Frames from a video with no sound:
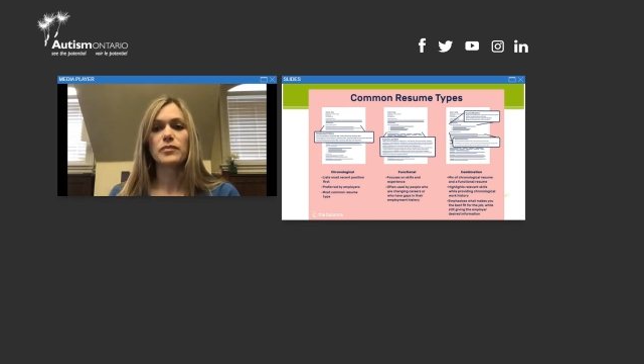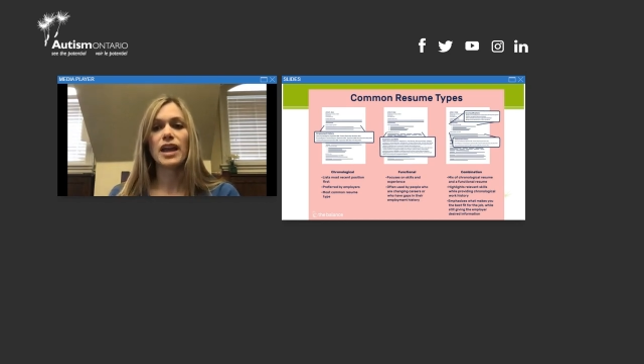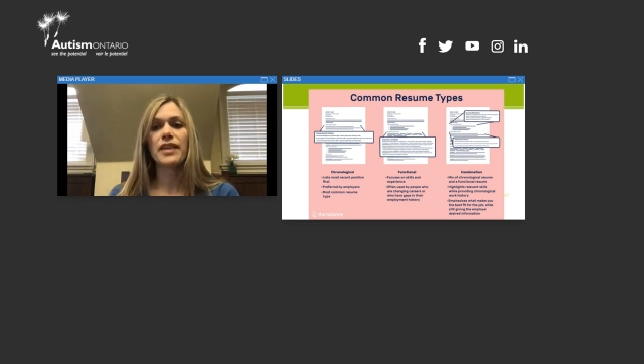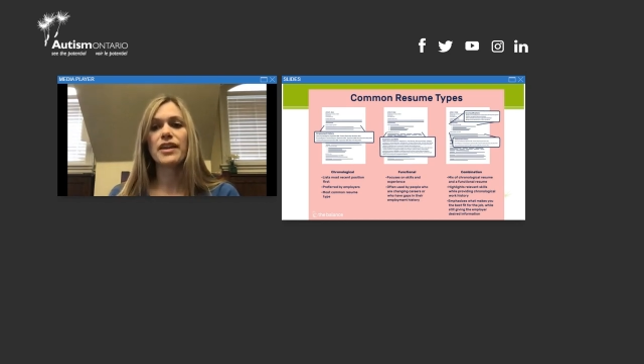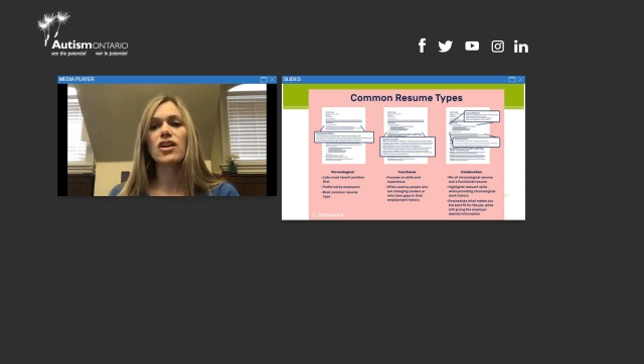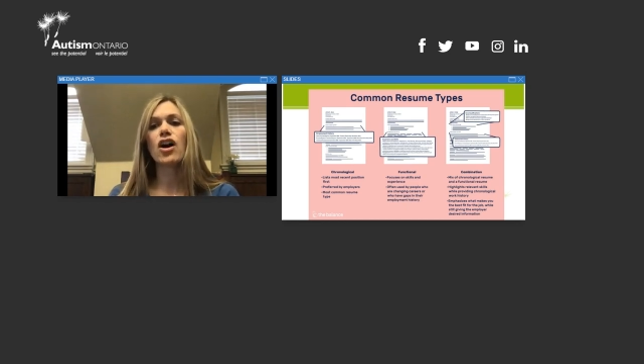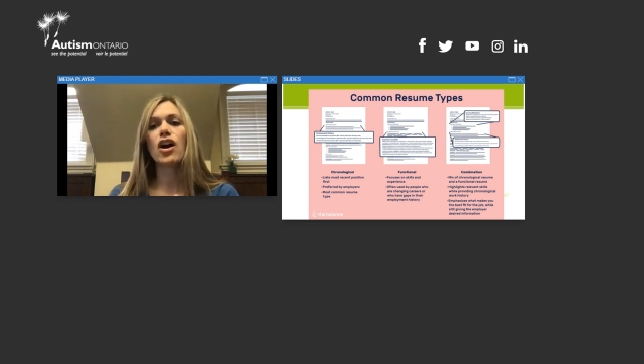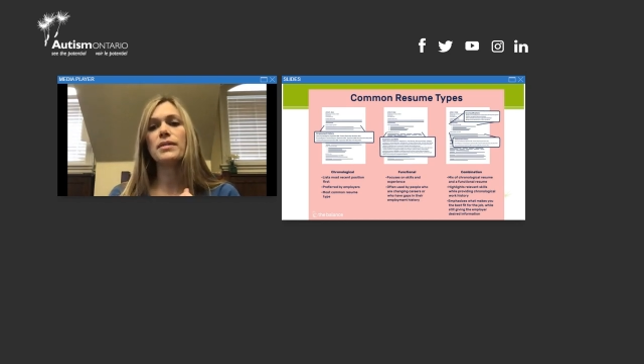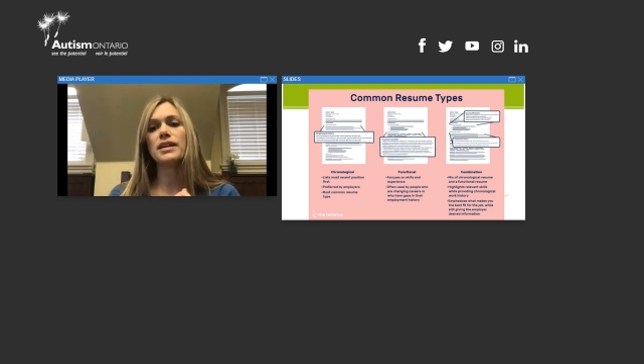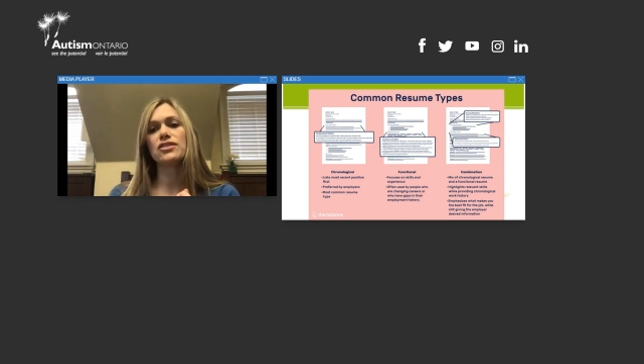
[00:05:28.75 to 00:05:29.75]
And then a
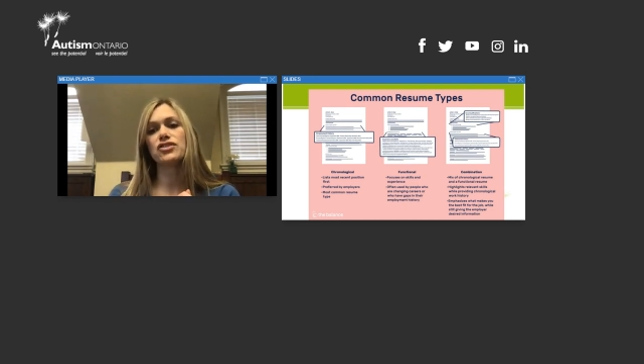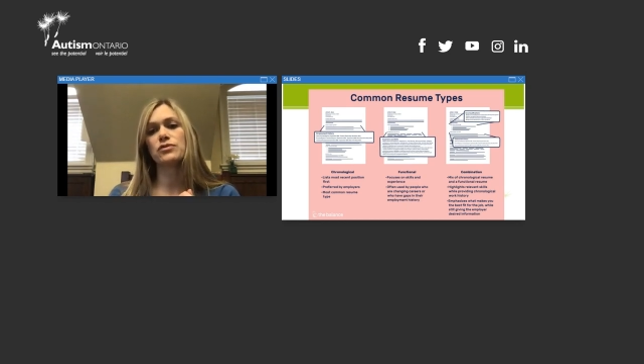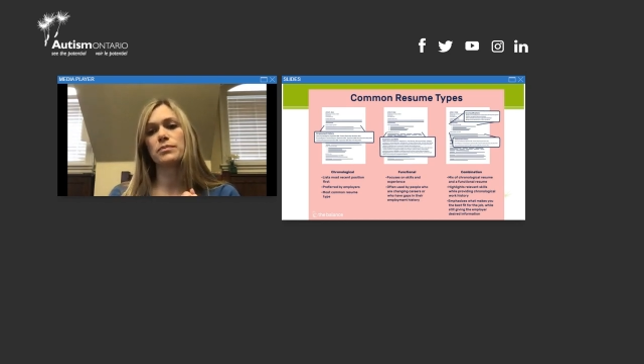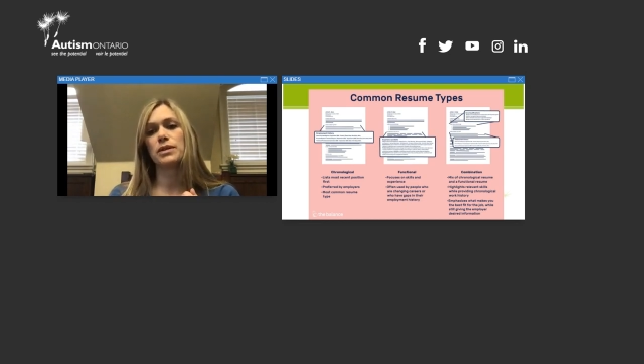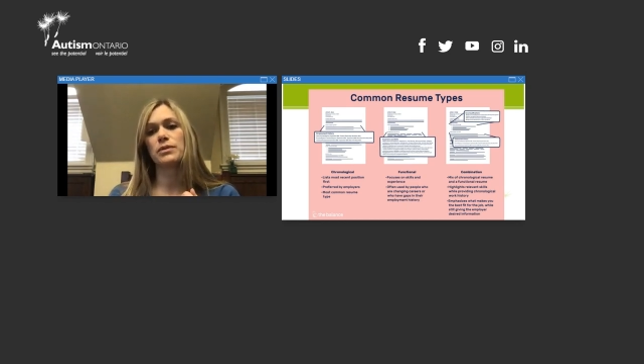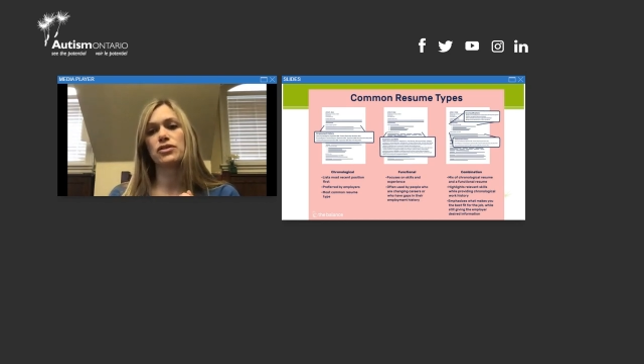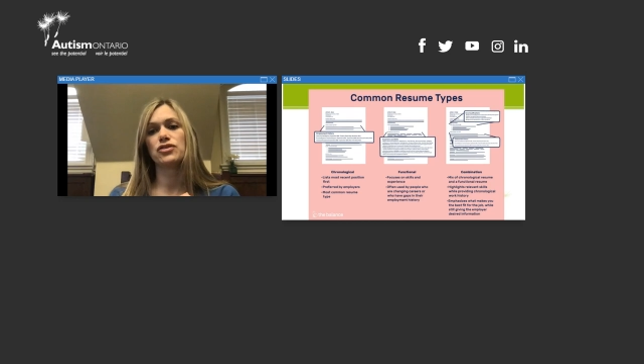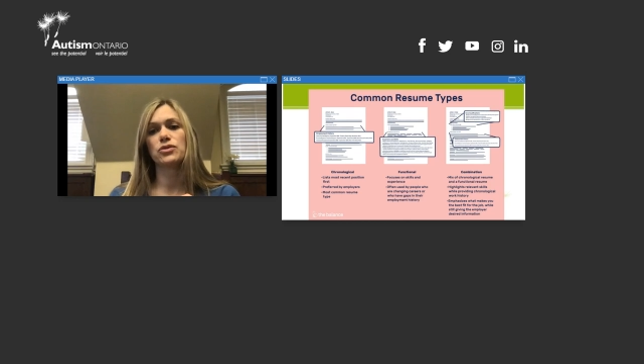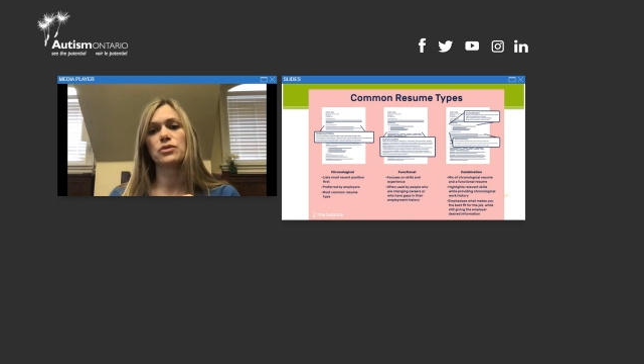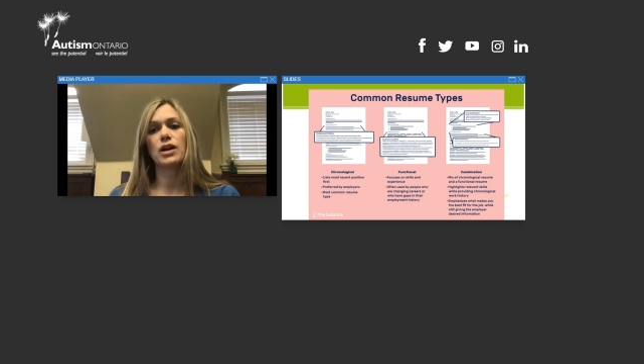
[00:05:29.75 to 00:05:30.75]
combination would be when you
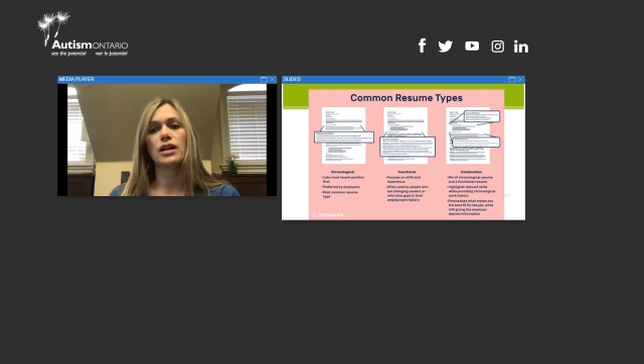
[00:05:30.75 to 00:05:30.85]
do